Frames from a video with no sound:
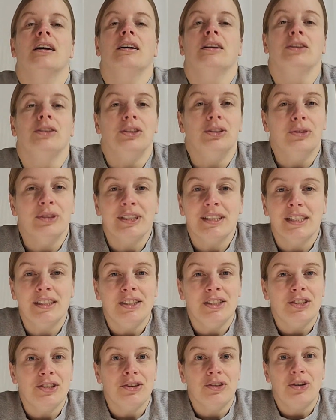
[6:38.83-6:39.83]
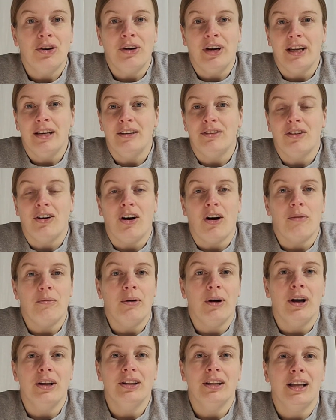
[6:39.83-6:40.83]
You as a teacher, go ahead and hop
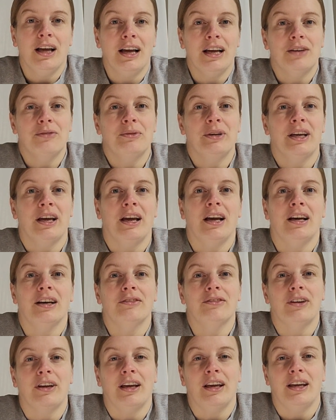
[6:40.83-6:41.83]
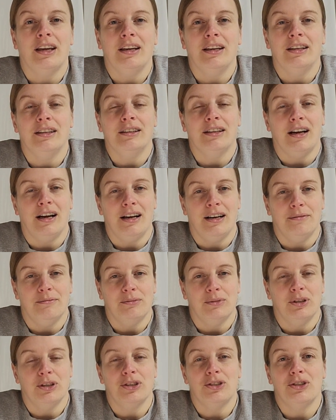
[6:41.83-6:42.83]
online. We have a
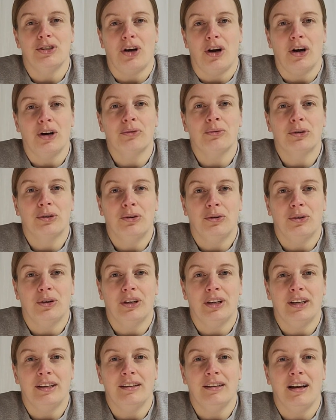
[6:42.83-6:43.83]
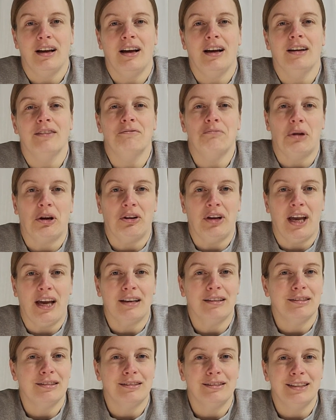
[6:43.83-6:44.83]
guitar recording of Mary Had
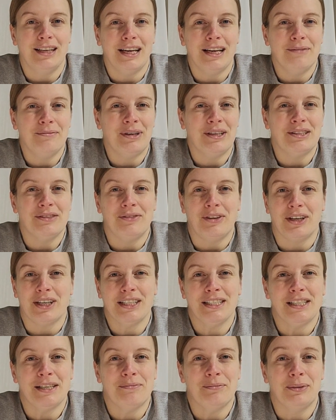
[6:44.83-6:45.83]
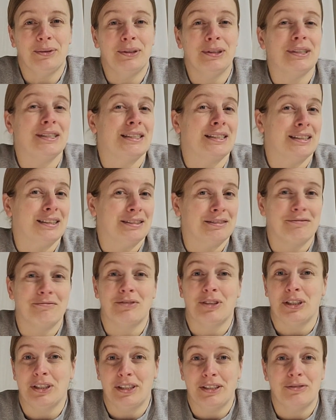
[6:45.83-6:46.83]
a Little Lamb. It's very simple. It's
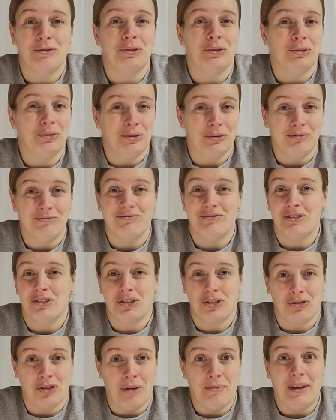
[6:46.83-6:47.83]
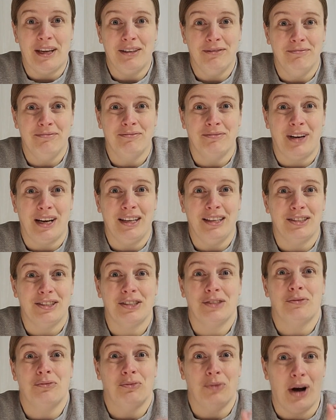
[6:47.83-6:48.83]
just strumming, right?
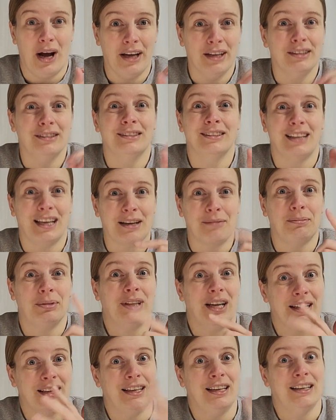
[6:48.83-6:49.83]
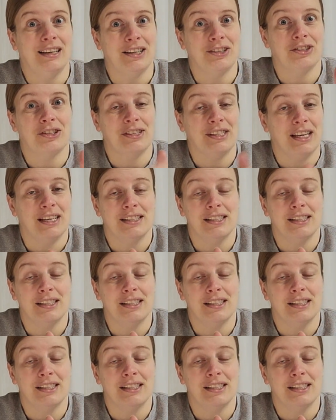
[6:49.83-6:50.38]
Just one, like plucking, I should say.